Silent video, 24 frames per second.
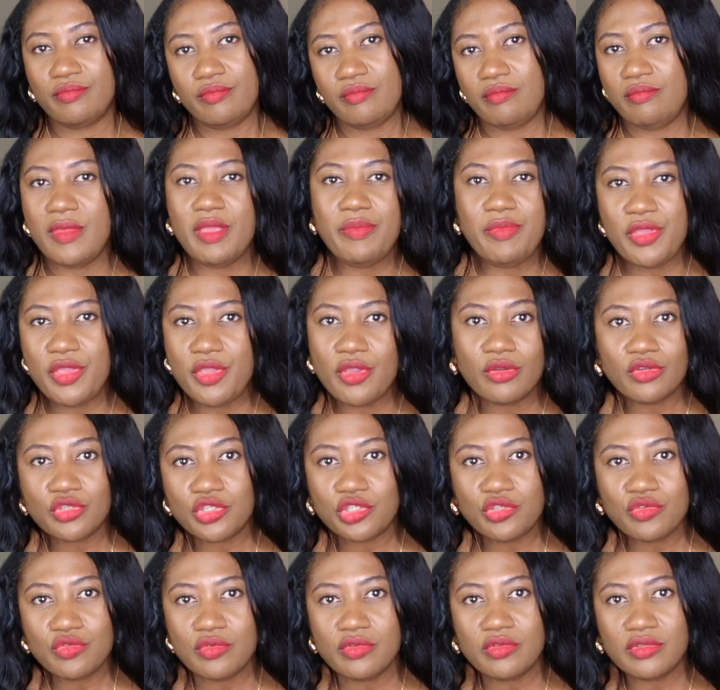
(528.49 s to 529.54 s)
maybe your
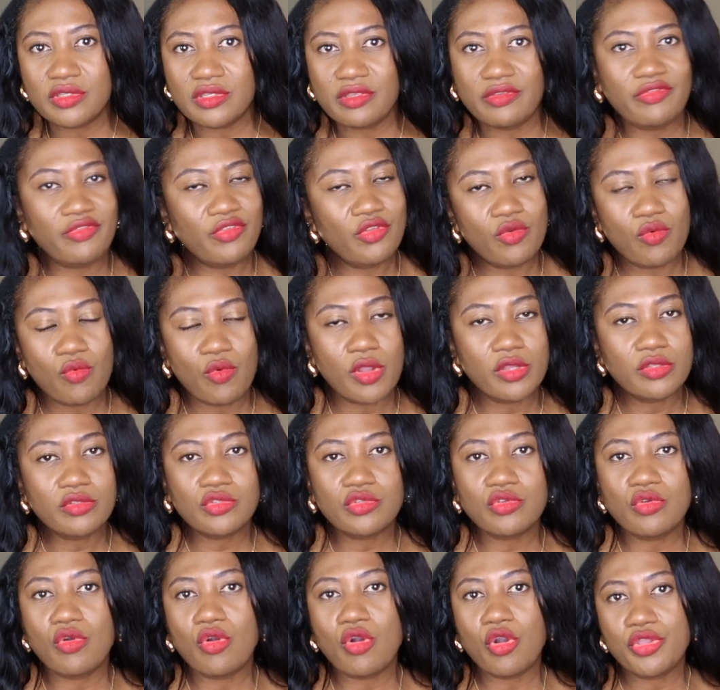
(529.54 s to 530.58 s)
shoes if you want
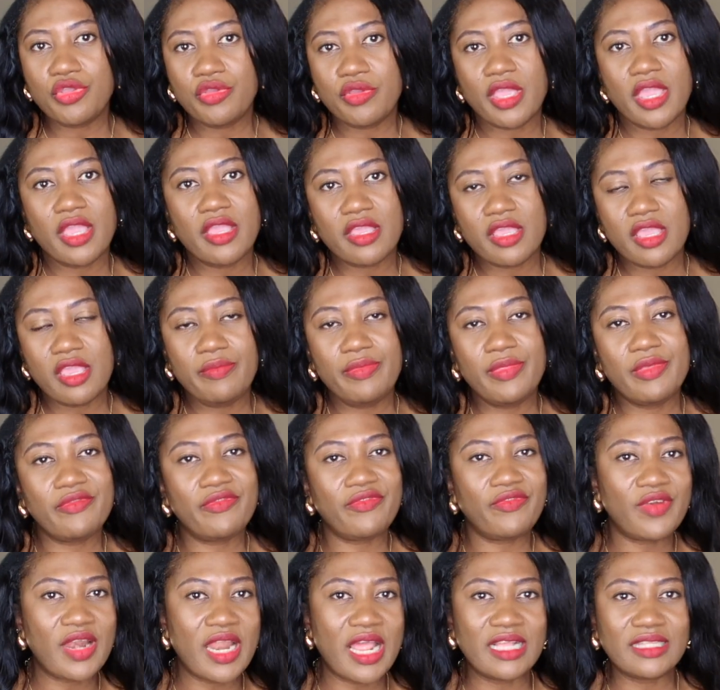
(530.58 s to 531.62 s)
to, or you can keep the
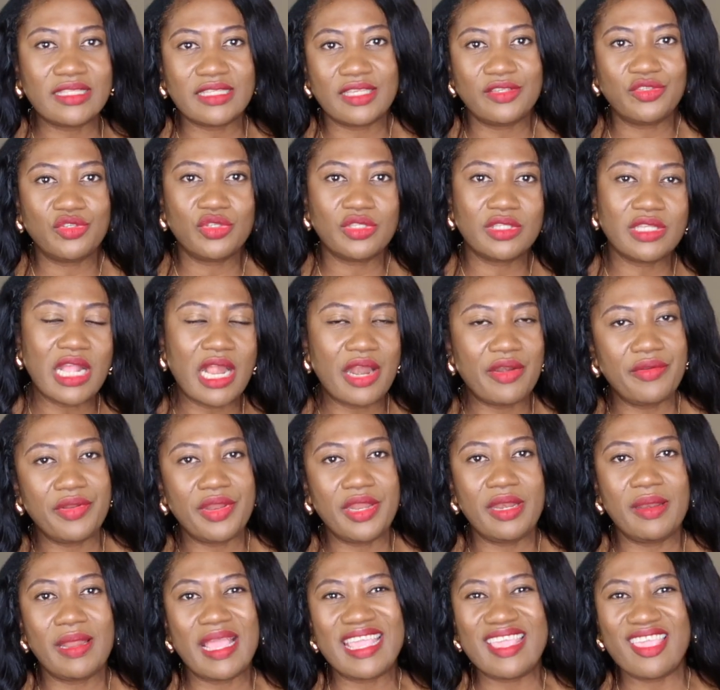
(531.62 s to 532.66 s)
flat and just
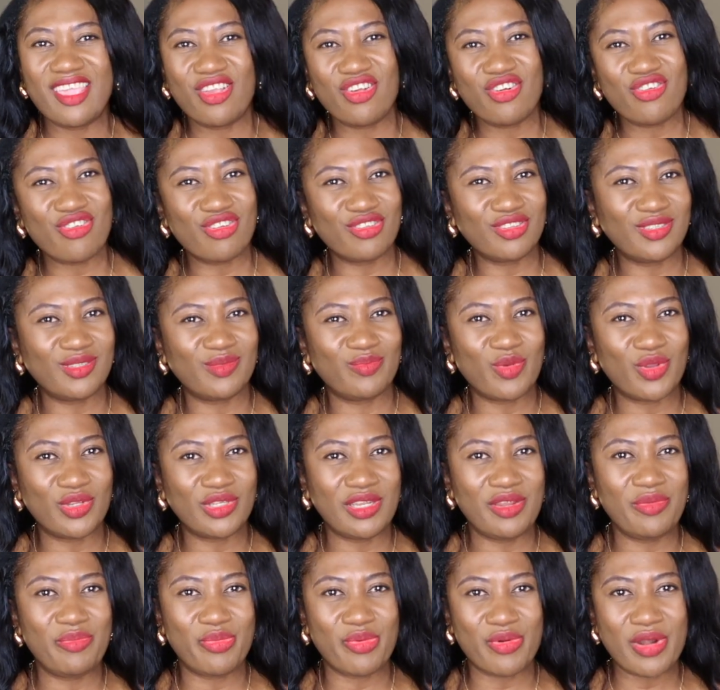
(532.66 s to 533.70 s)
carry like a
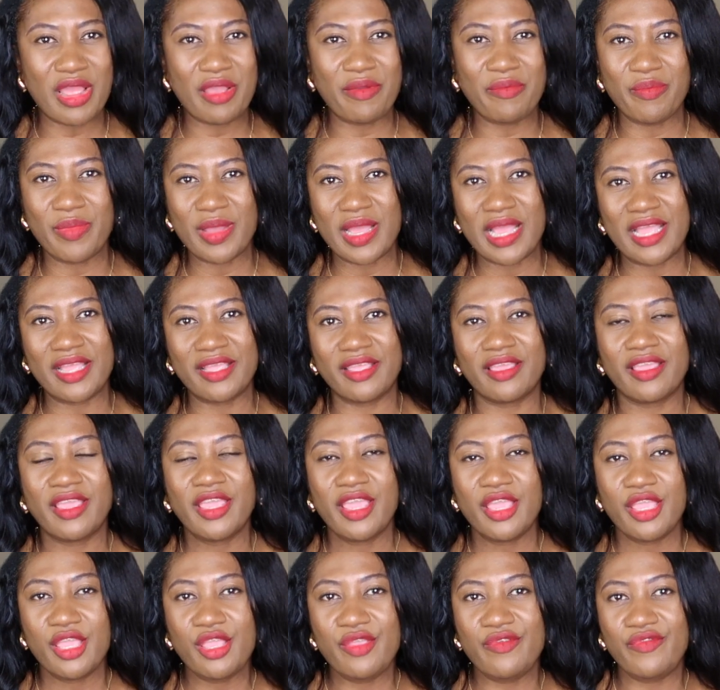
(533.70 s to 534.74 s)
crossbody brown bag
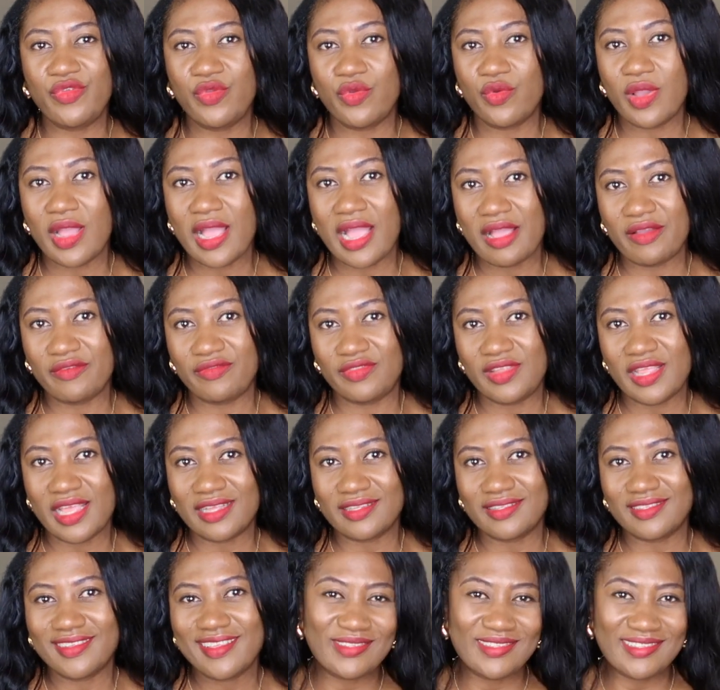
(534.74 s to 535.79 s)
if you have
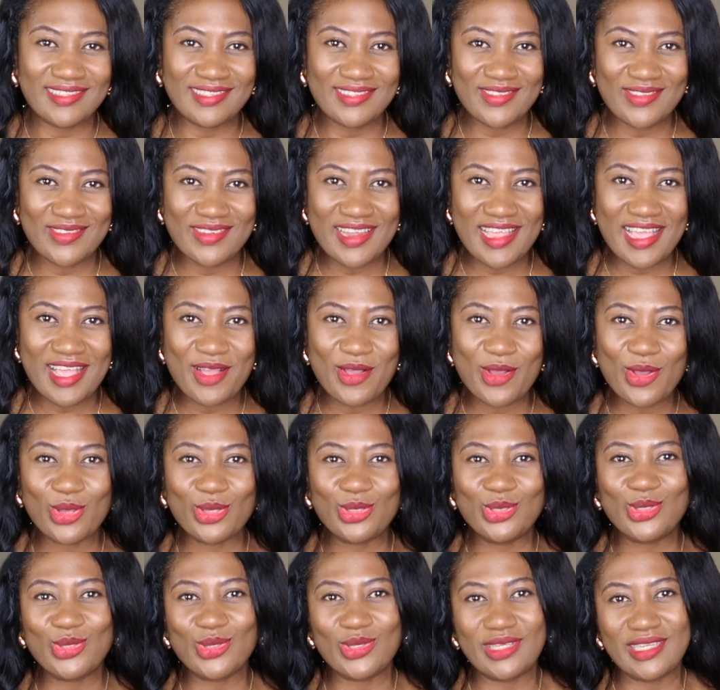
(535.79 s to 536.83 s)
that. So now
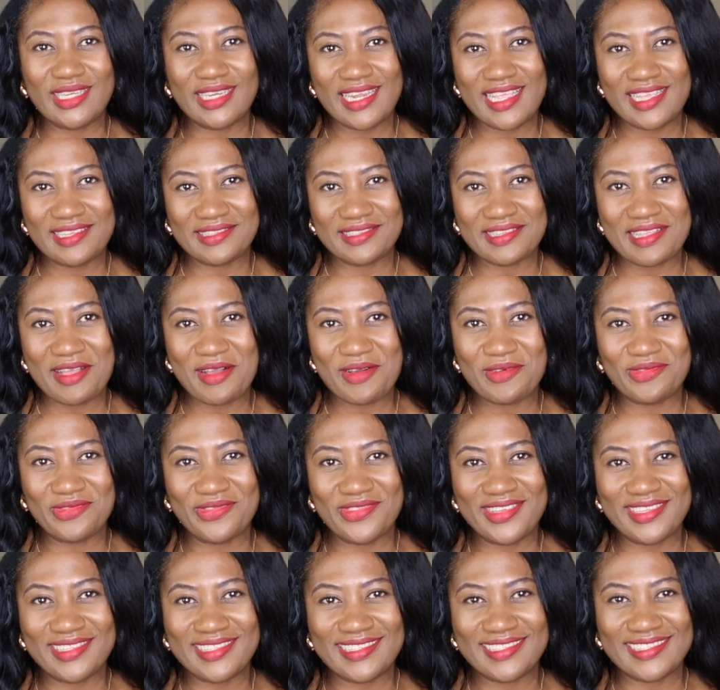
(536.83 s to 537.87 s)
on to the next
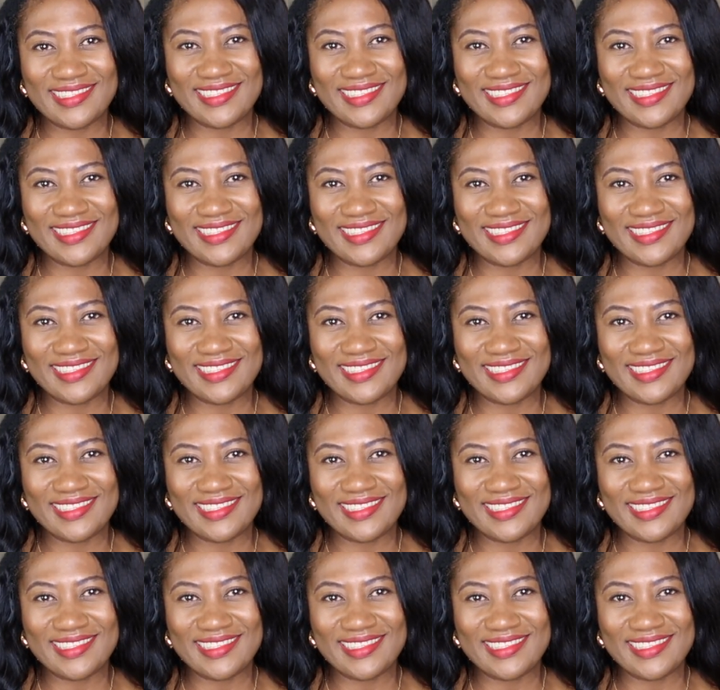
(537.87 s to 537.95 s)
outfit.